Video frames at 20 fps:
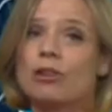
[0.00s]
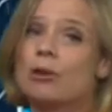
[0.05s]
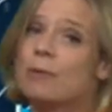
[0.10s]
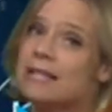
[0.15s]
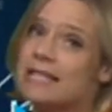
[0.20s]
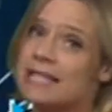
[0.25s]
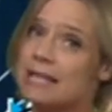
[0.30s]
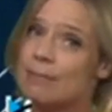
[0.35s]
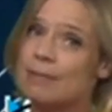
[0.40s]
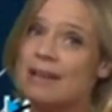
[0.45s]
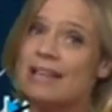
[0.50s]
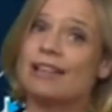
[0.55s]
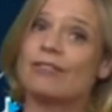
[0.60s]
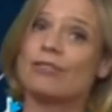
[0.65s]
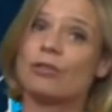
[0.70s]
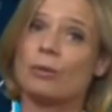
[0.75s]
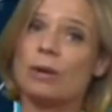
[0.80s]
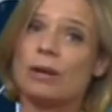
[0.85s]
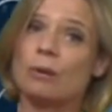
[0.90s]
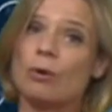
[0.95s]
through into the middle
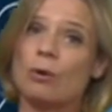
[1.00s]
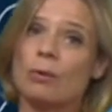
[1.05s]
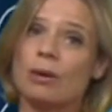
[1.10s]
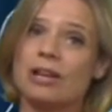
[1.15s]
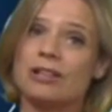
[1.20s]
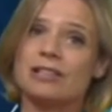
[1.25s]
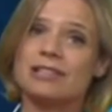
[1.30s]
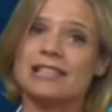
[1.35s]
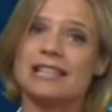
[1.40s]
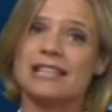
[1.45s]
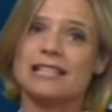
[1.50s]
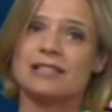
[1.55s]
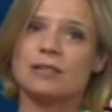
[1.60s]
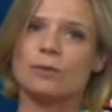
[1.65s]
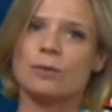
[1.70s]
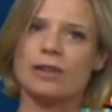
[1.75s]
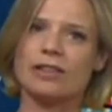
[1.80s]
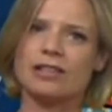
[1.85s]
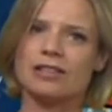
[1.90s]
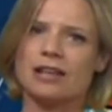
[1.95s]
of the week, what we're going to see is
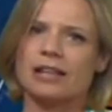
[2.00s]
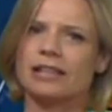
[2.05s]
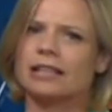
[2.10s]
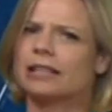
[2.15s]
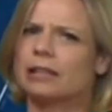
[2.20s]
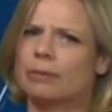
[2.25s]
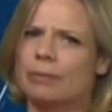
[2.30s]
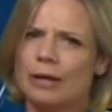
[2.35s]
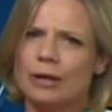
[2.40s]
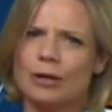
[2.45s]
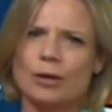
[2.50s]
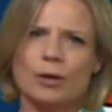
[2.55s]
the weather turning a little bit